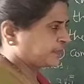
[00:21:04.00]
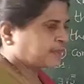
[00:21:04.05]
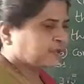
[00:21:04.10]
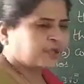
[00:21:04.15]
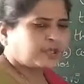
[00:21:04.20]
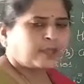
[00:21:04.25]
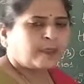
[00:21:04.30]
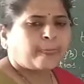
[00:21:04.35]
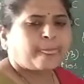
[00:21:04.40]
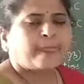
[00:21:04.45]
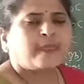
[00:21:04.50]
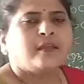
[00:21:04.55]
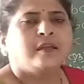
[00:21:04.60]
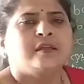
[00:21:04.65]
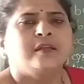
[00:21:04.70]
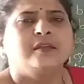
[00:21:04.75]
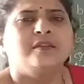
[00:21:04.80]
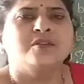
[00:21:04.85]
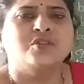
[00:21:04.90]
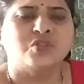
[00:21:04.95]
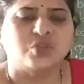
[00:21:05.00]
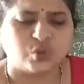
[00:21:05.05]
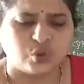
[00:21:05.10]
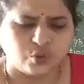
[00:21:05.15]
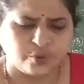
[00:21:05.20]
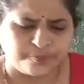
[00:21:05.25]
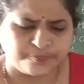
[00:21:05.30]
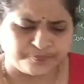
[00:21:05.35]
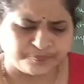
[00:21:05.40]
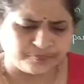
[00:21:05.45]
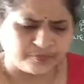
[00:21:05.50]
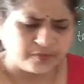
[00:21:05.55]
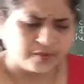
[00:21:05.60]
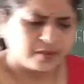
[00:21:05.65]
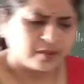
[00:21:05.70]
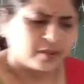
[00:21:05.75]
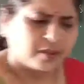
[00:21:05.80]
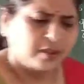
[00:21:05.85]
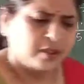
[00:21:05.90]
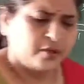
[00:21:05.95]
Okay. So
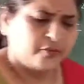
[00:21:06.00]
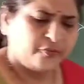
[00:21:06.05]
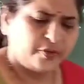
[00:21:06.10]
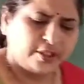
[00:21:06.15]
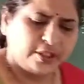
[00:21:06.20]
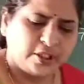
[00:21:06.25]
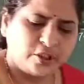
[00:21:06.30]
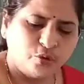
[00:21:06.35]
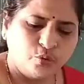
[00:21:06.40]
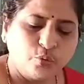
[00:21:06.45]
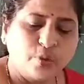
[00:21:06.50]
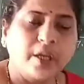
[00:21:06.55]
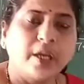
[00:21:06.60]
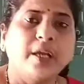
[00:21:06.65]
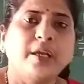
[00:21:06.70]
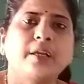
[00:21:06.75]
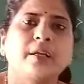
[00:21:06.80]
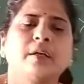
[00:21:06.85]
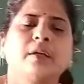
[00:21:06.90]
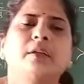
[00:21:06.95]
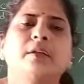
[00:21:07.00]
whether you get